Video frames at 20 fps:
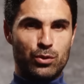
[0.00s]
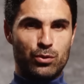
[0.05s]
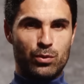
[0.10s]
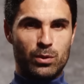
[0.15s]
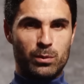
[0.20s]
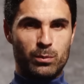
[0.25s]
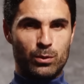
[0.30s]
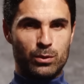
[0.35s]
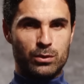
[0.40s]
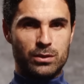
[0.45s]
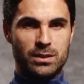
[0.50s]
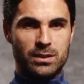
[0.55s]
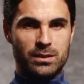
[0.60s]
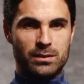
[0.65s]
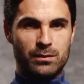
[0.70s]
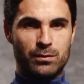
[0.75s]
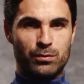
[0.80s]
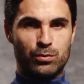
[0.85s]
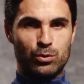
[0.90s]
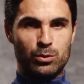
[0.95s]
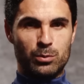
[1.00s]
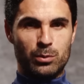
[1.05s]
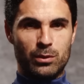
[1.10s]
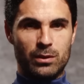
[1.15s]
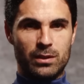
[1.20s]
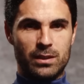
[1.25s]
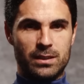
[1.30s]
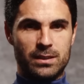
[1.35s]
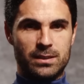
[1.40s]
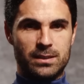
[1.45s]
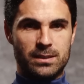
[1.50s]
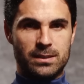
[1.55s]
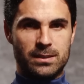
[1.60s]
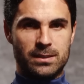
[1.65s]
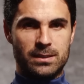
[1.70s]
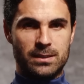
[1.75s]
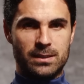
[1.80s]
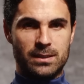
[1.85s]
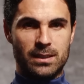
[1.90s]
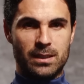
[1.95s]
or three months in football
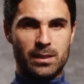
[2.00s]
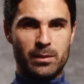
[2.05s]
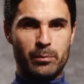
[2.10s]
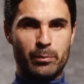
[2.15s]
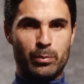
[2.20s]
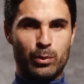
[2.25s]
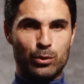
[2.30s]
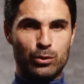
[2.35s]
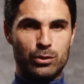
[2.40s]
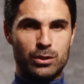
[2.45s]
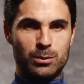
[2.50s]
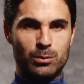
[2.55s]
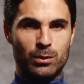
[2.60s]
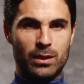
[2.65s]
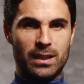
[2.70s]
is impossible.